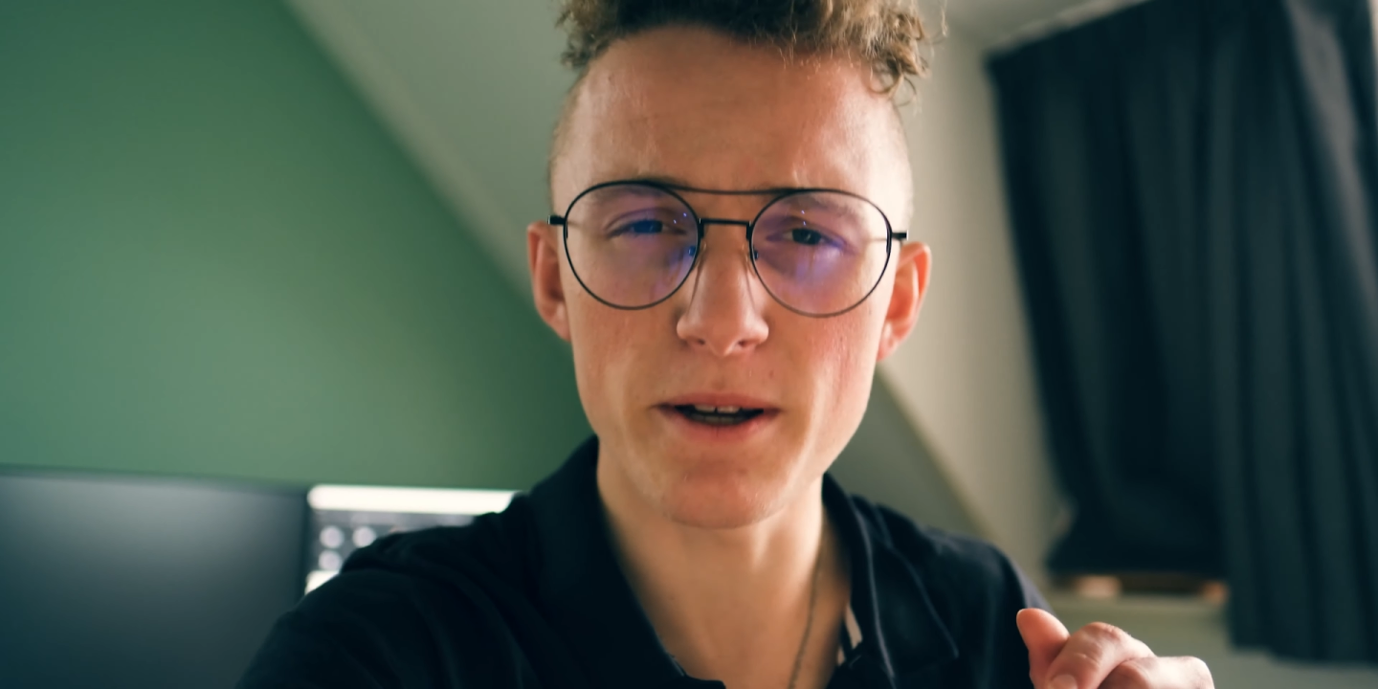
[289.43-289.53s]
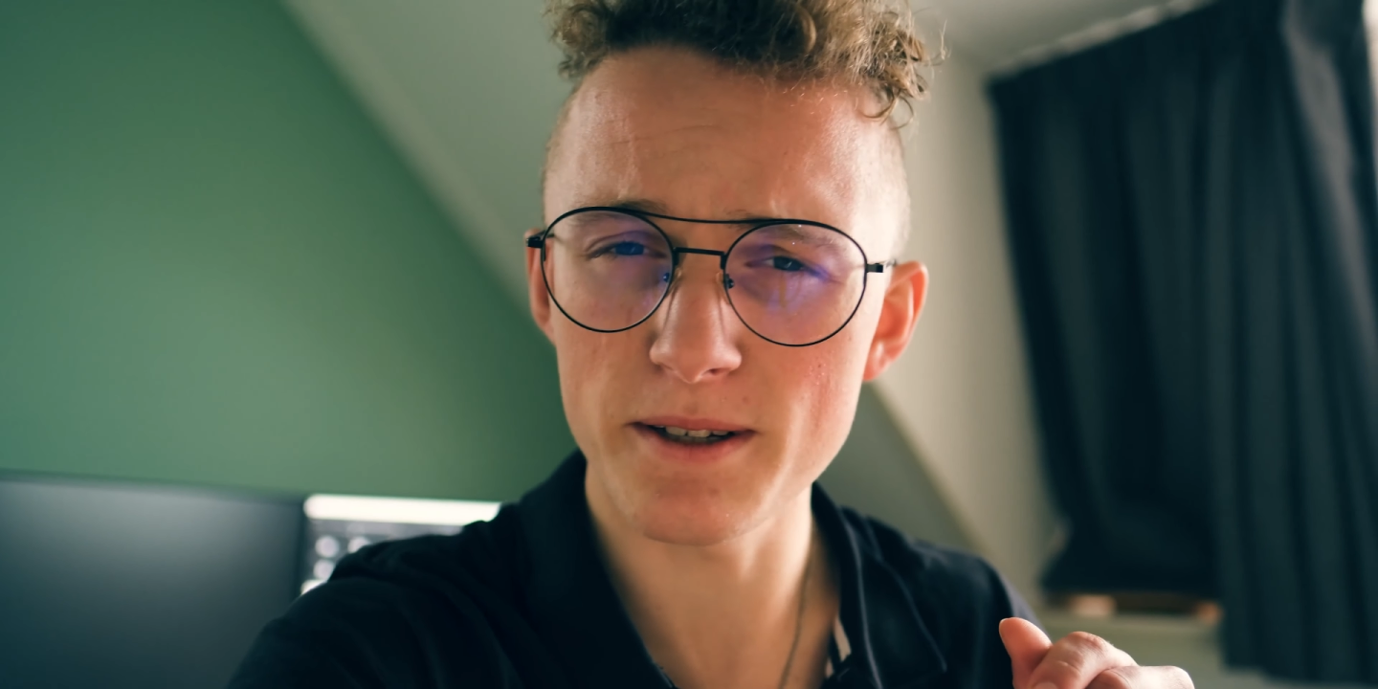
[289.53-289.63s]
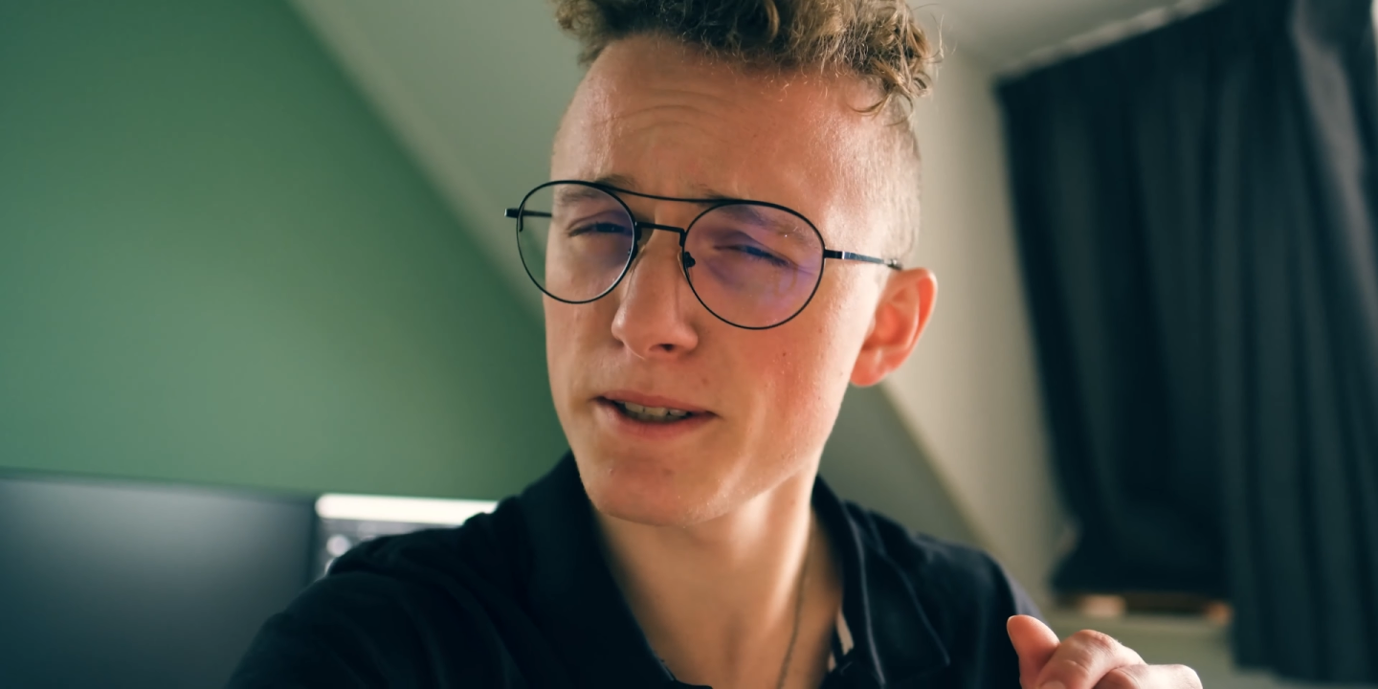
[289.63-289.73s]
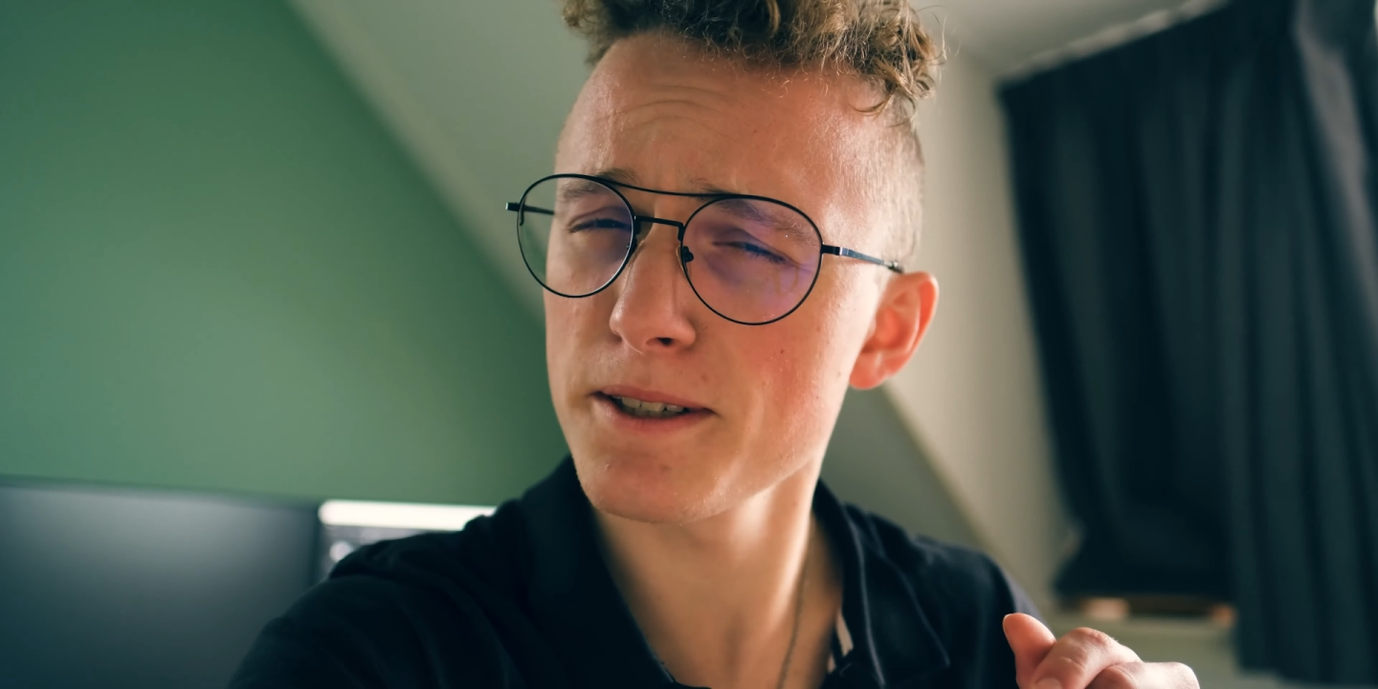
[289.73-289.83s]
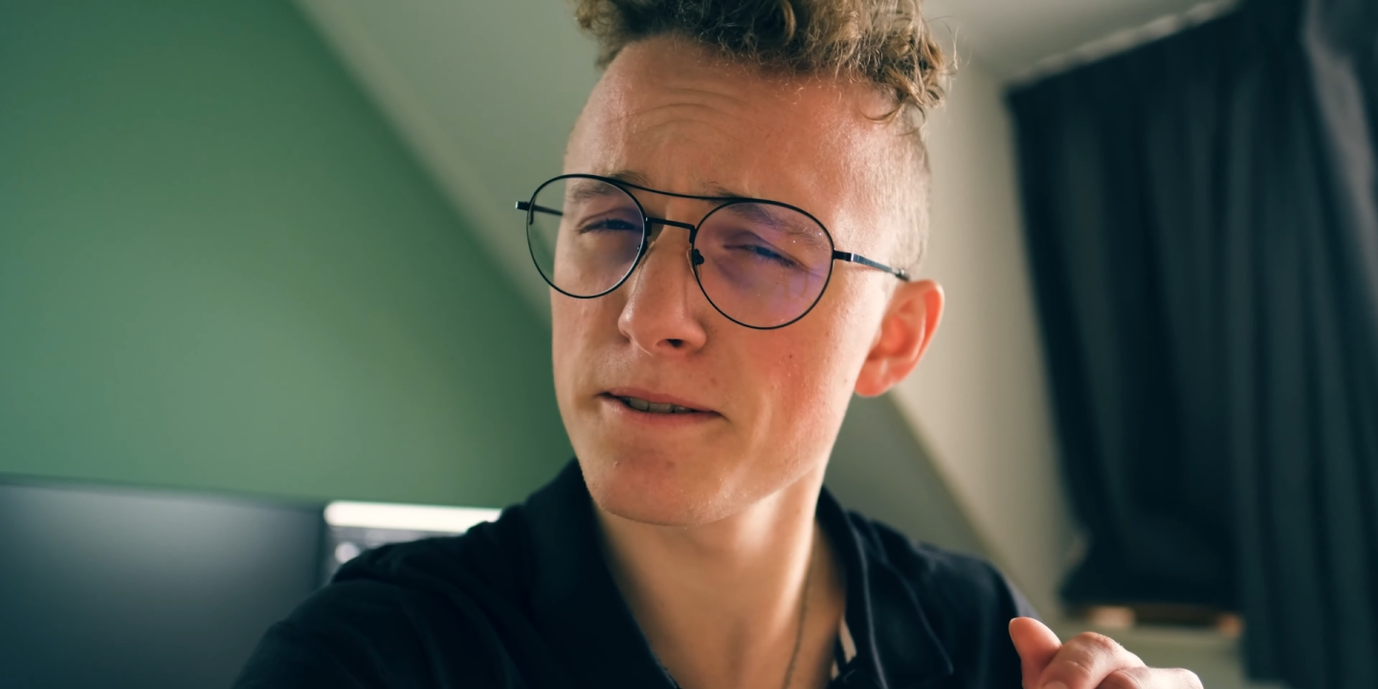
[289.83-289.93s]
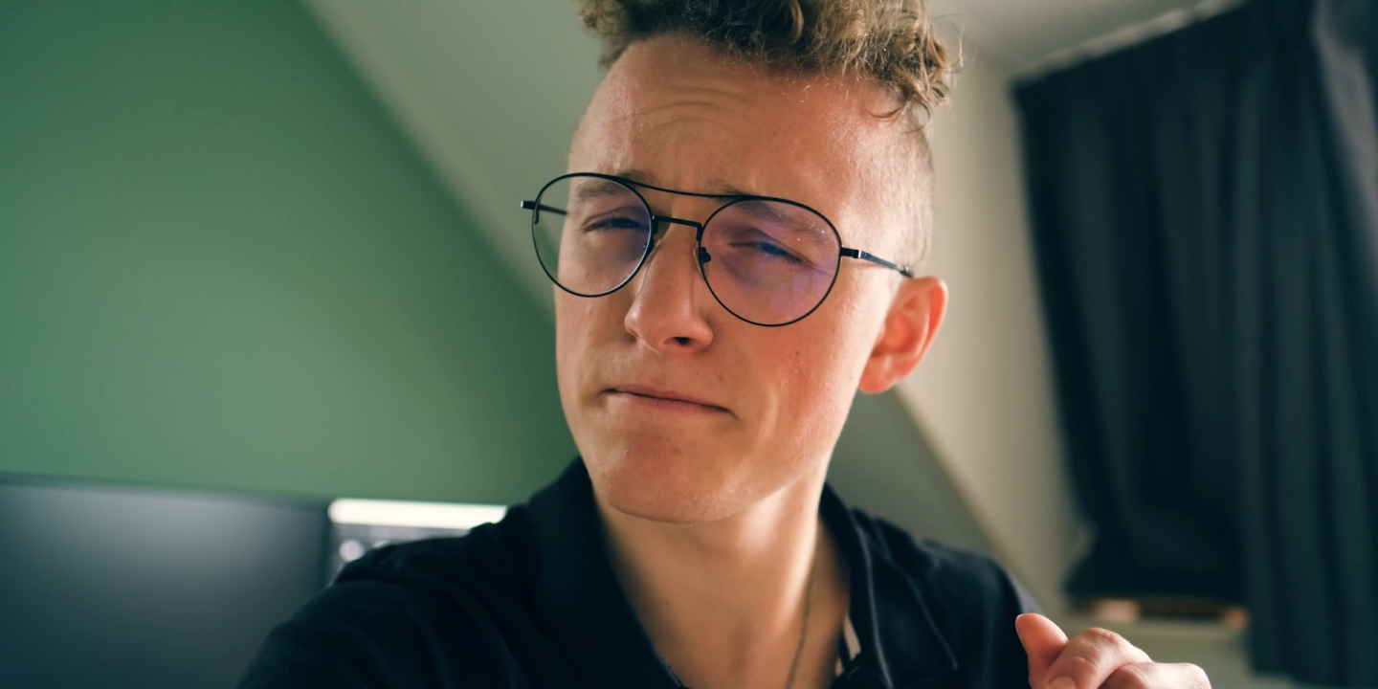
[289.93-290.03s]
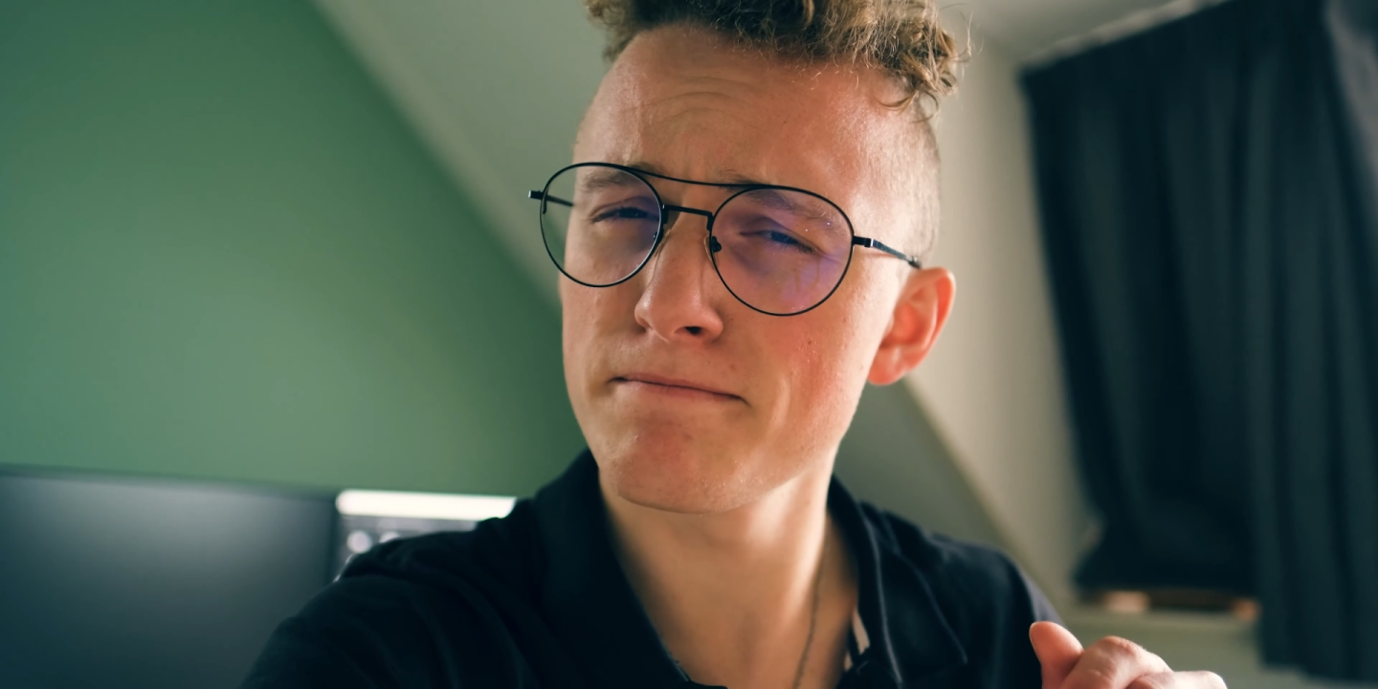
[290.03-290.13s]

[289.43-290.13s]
is.